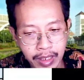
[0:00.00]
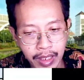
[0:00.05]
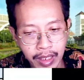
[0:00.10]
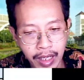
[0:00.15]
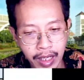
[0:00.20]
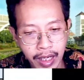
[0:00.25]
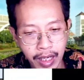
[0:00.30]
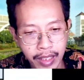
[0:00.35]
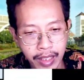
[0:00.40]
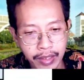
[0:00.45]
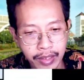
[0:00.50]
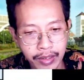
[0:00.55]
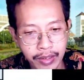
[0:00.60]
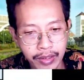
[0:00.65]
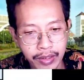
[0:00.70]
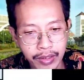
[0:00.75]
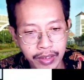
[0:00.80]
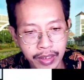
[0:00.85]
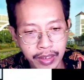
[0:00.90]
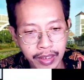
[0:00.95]

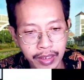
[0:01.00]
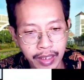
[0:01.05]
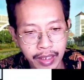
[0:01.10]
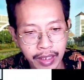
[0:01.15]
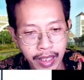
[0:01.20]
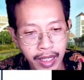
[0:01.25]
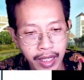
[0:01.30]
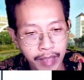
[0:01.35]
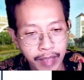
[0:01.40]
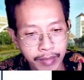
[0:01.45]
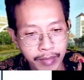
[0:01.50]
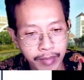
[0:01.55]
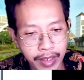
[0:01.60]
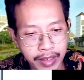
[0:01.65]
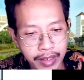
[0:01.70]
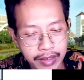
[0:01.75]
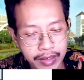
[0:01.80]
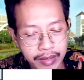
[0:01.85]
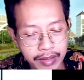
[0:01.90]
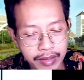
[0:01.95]
either the
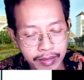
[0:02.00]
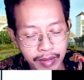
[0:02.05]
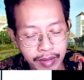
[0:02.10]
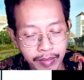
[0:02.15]
LMS,